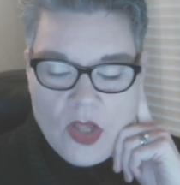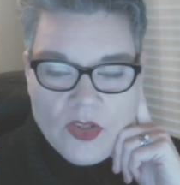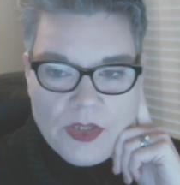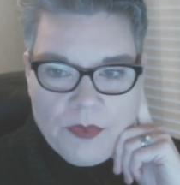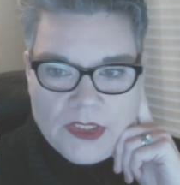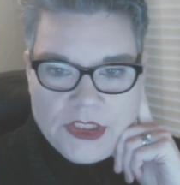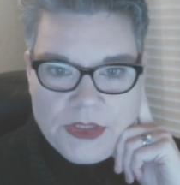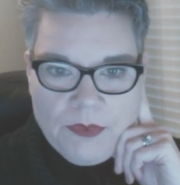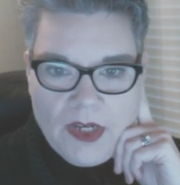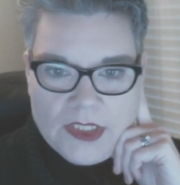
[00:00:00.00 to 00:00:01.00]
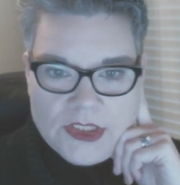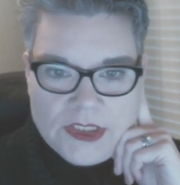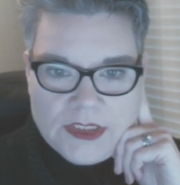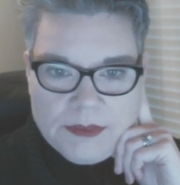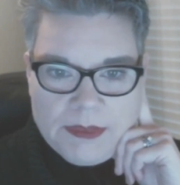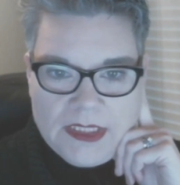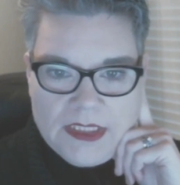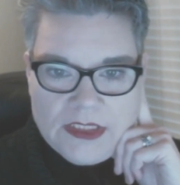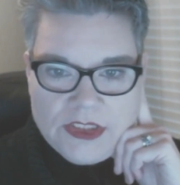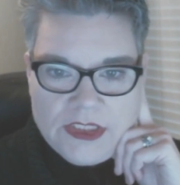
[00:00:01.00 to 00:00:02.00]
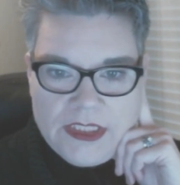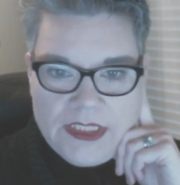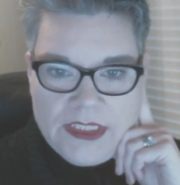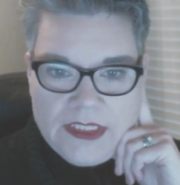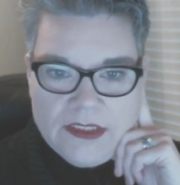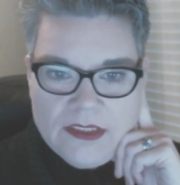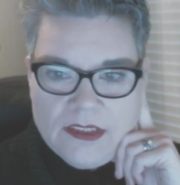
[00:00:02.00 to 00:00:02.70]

only one she watches because she